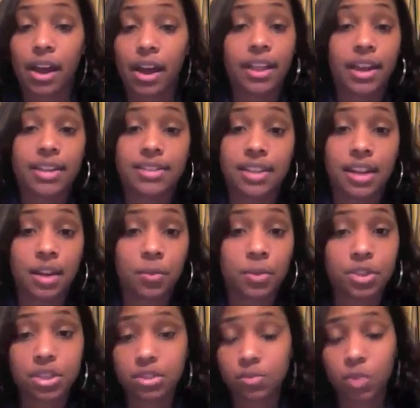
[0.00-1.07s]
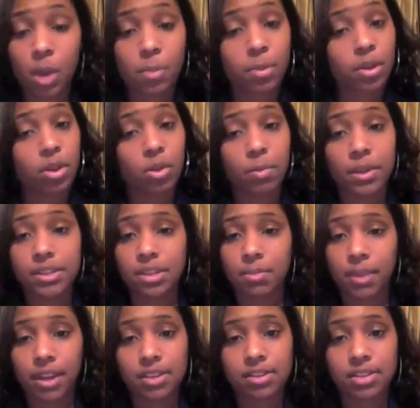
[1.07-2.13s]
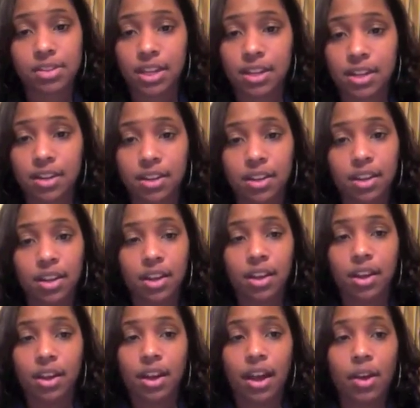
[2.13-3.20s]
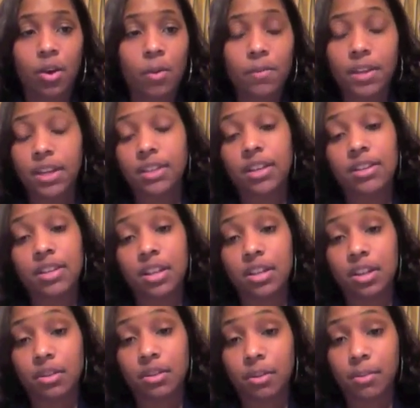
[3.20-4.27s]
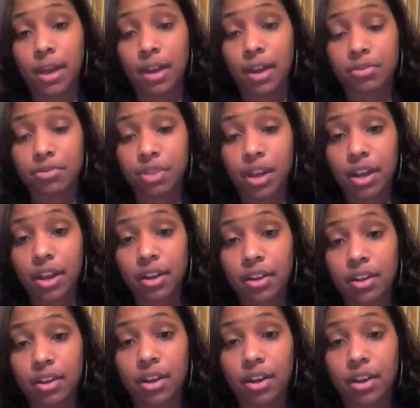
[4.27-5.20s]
Like I said, I wish JuanMa Lopez the best, and I hope that he does get his career back on track.